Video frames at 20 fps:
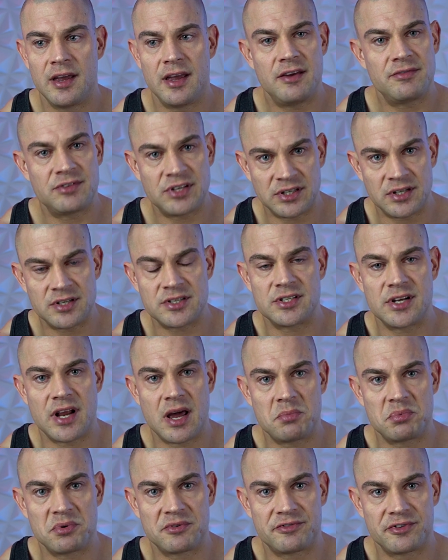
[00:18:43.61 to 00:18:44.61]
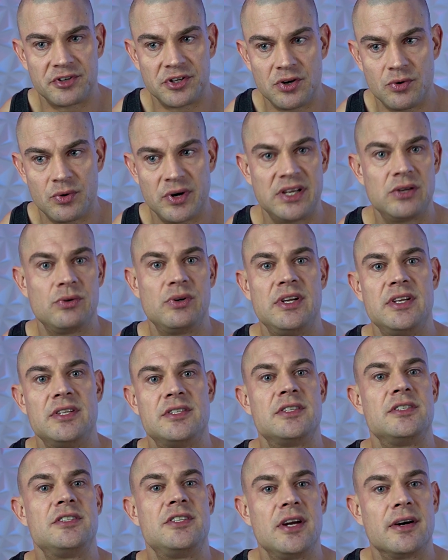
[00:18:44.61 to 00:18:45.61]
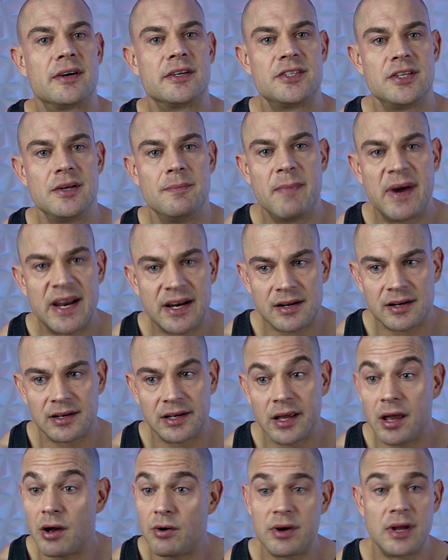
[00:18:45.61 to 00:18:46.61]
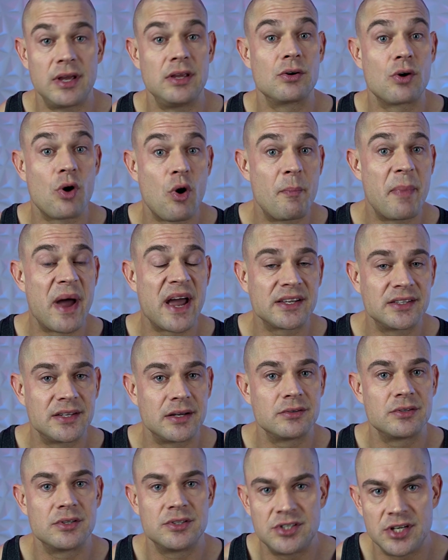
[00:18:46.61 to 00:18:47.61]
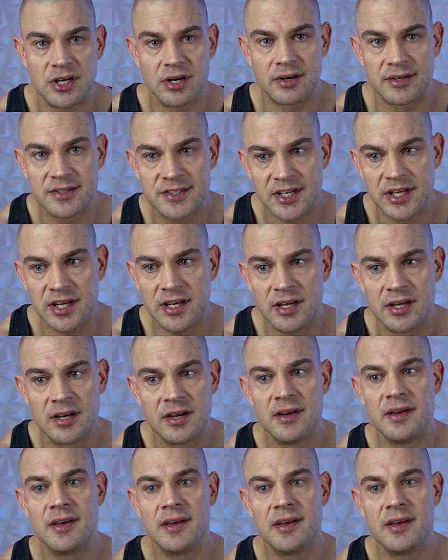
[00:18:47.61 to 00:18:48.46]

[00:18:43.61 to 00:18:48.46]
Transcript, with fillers: If that doesn't happen for you and you need TRT medically, okay, you go back down to TRT.